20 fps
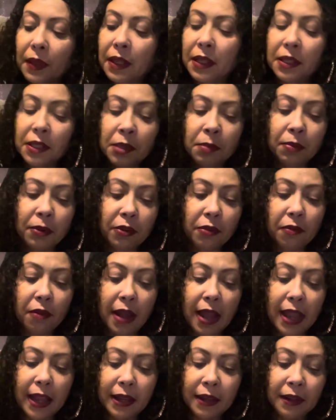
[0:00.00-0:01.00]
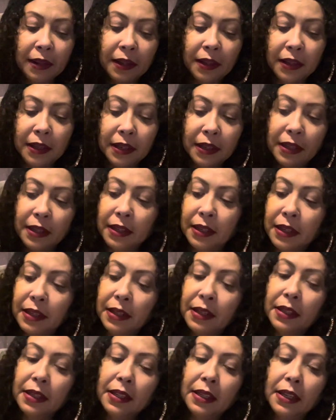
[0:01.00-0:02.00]
Spirit, why?
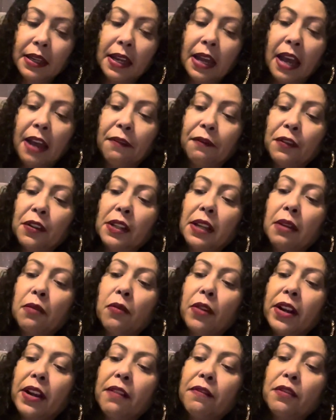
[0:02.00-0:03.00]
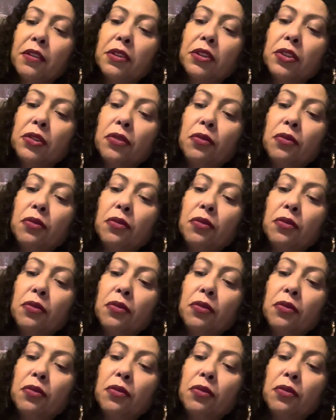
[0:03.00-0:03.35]
I feel like whatever's